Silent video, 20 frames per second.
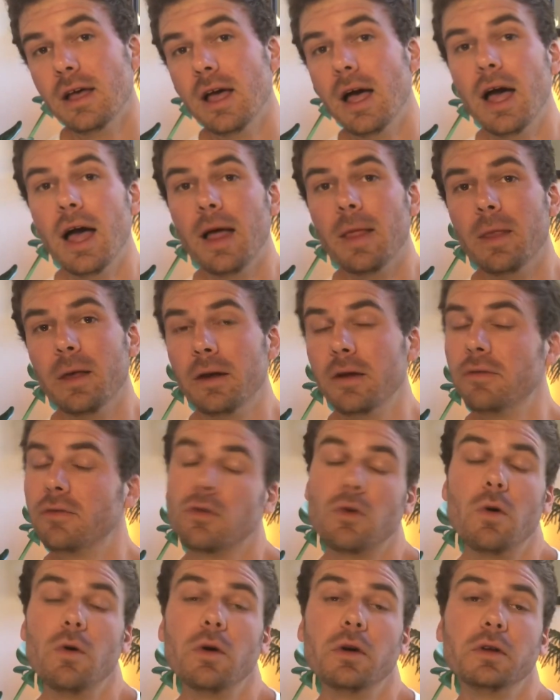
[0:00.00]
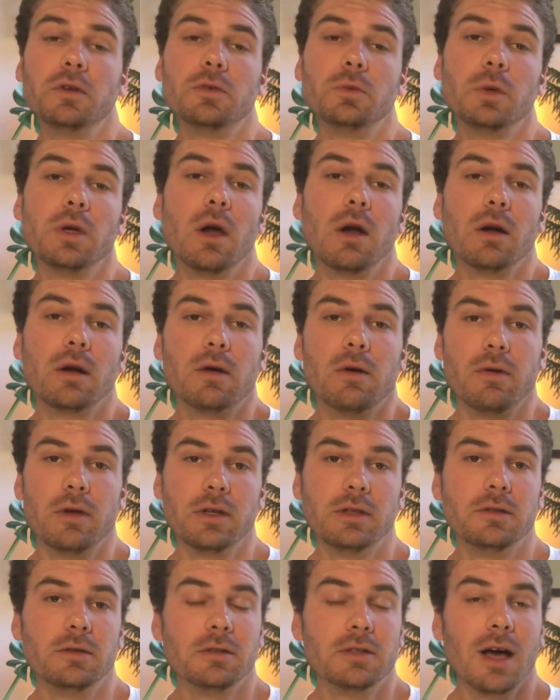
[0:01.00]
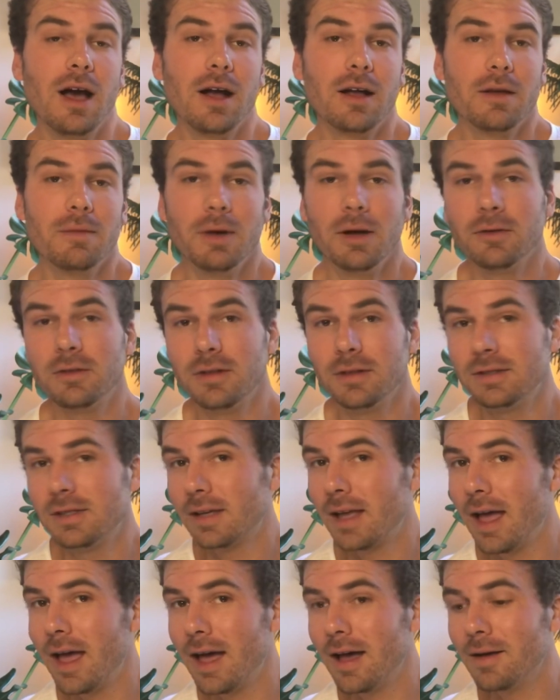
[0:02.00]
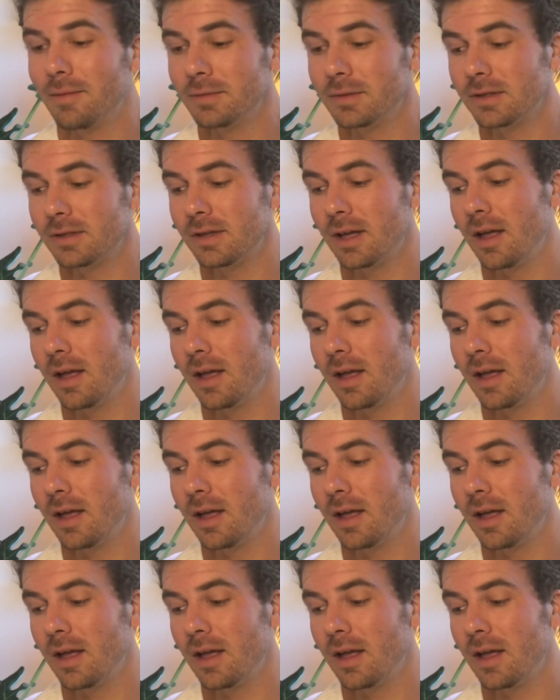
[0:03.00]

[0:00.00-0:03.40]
and then of course we are going to talk about the scams.